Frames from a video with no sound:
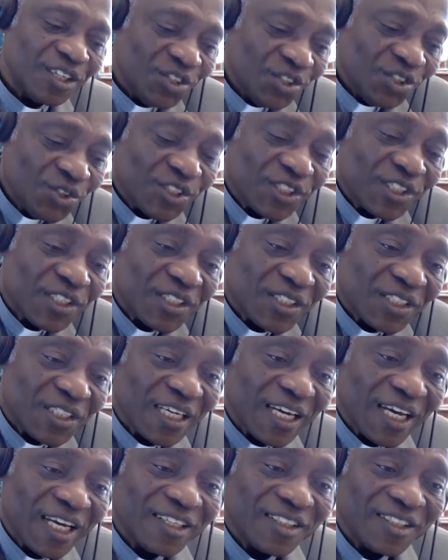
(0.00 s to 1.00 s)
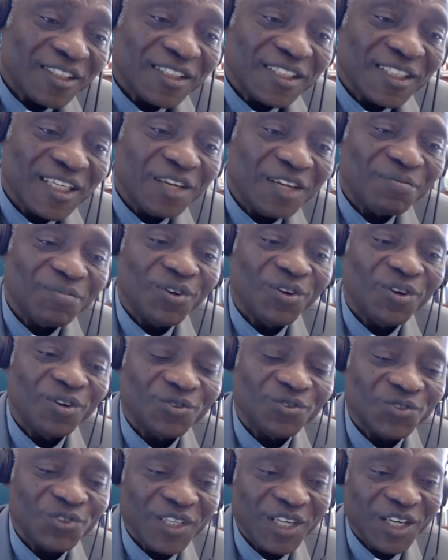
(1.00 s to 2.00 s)
using science that
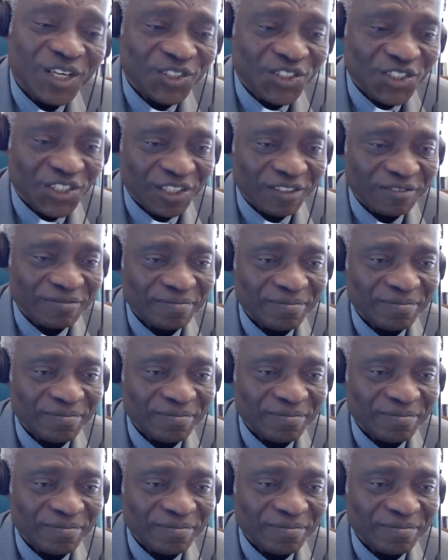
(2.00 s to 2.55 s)
belong to nature.